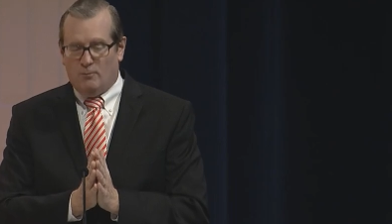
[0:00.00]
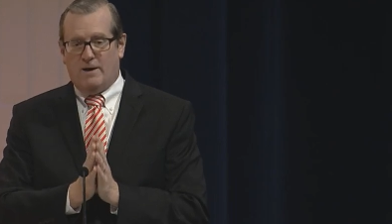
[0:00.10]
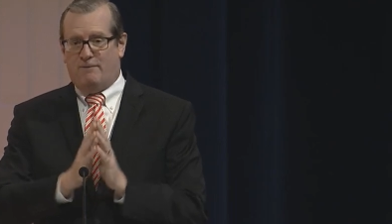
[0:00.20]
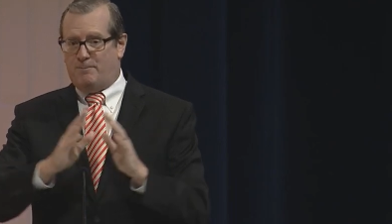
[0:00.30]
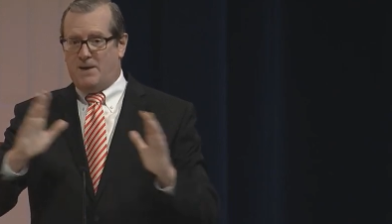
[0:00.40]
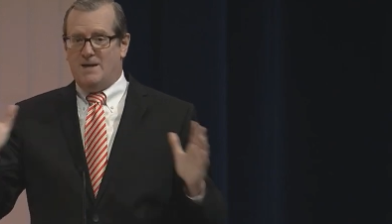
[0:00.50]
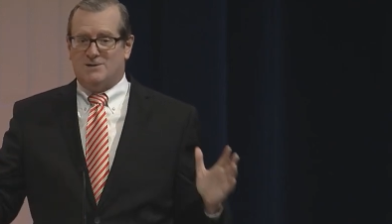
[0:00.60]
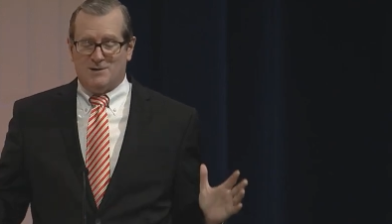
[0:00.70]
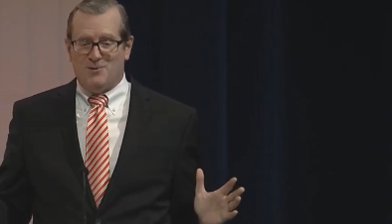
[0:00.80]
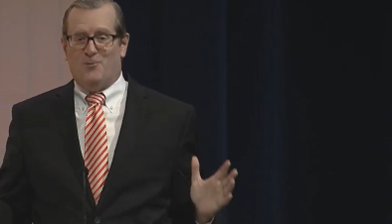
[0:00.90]
We have
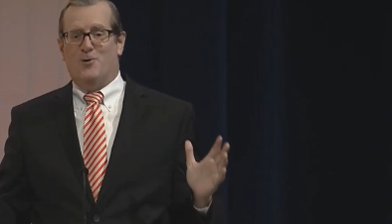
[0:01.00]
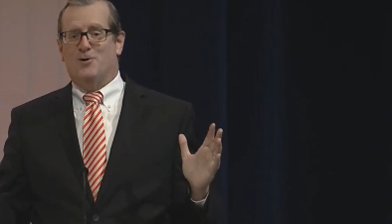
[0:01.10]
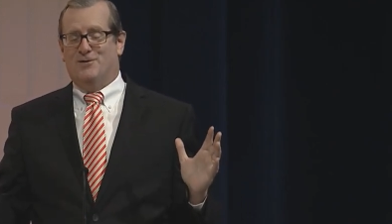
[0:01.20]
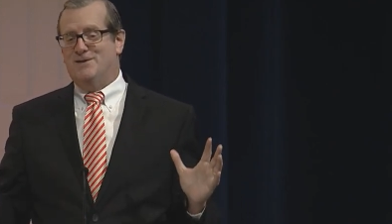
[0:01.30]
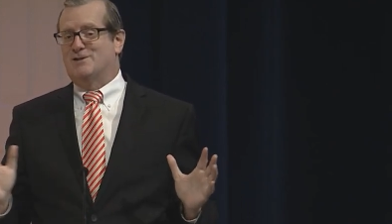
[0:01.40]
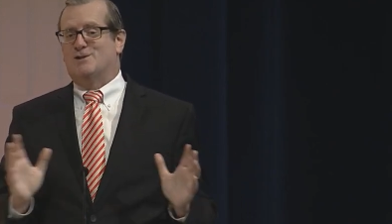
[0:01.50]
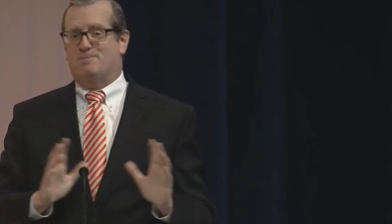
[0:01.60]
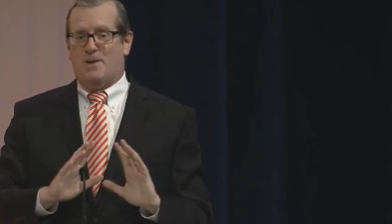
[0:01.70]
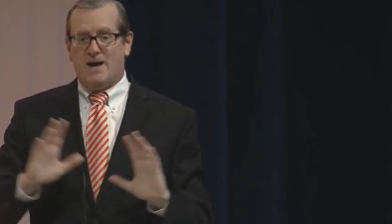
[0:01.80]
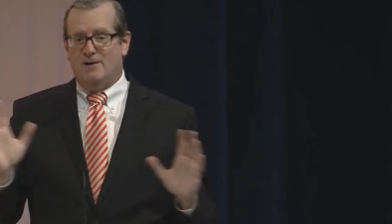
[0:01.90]
peace in the world in
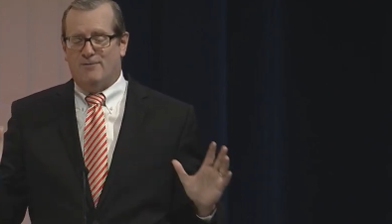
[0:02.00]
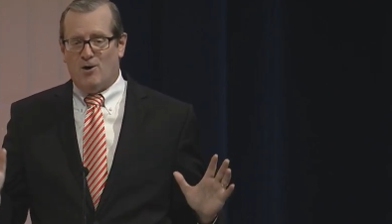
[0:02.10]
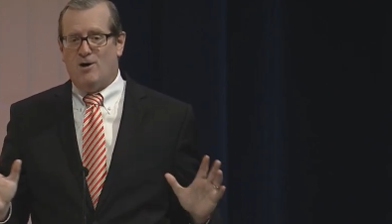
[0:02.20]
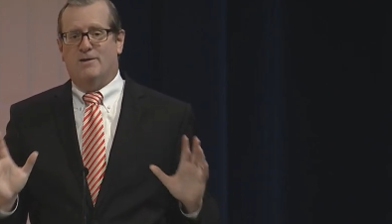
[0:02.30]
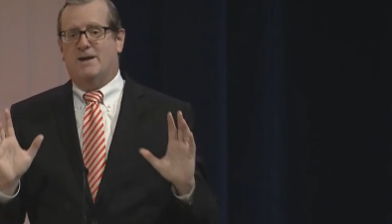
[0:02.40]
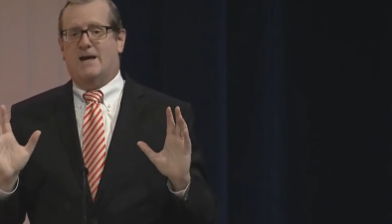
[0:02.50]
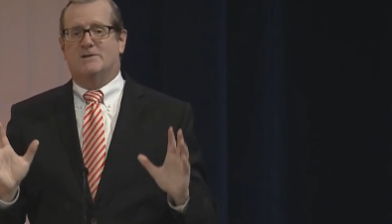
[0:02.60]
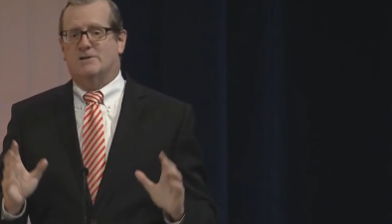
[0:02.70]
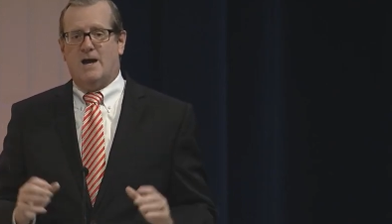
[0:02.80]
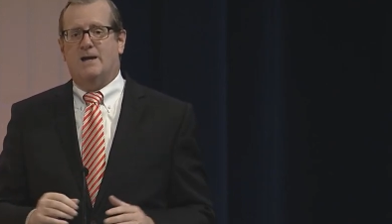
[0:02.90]
spite of all the
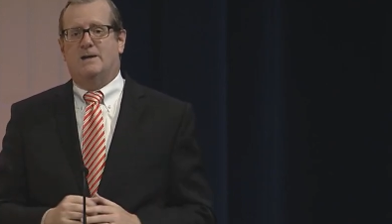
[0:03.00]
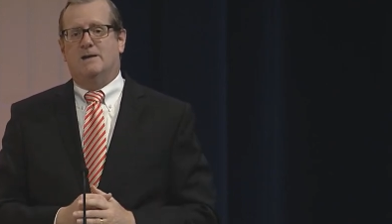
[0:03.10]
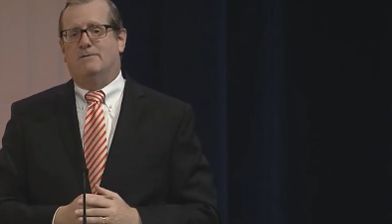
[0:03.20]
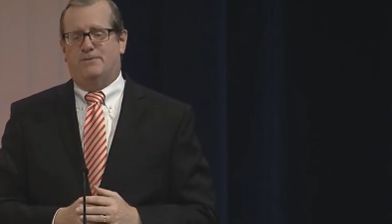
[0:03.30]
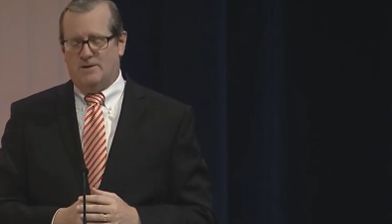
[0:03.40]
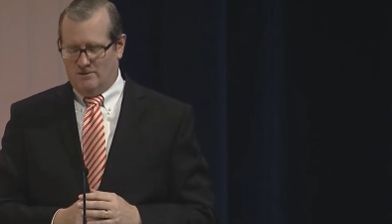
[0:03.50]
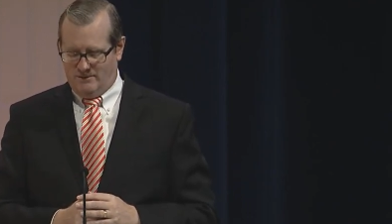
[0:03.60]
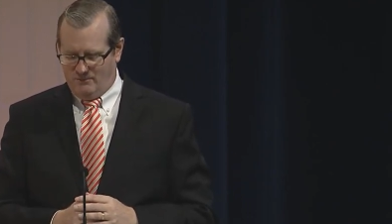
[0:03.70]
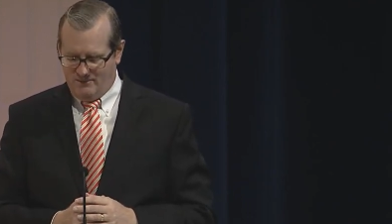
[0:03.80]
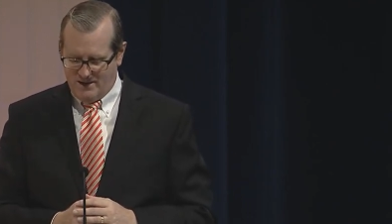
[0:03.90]
anxiety and fear
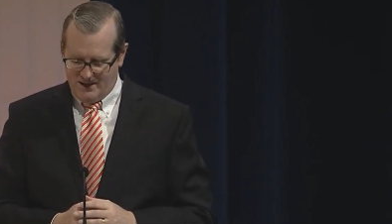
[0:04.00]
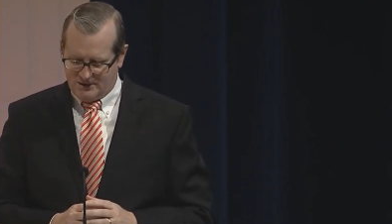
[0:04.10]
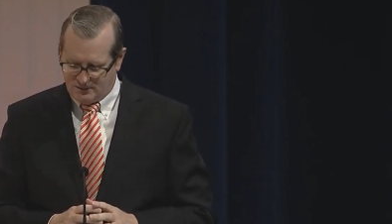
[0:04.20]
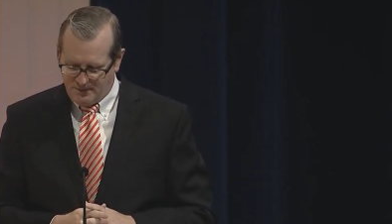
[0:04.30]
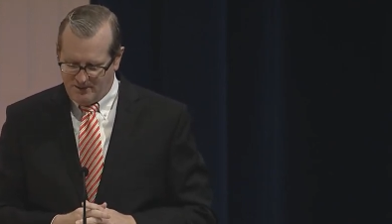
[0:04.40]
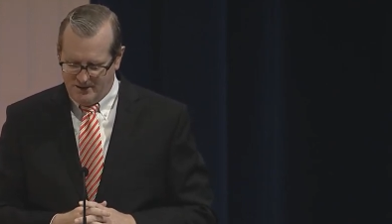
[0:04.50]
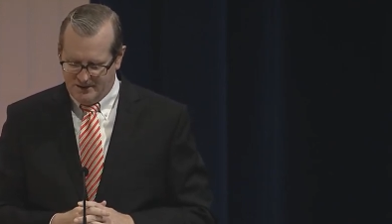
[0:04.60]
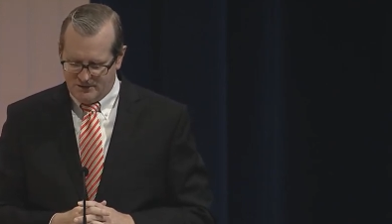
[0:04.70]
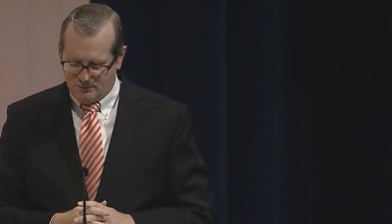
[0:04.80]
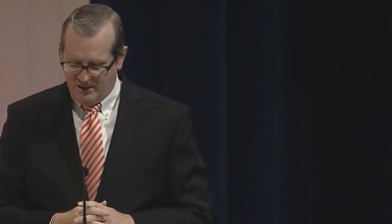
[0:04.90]
that we may experience.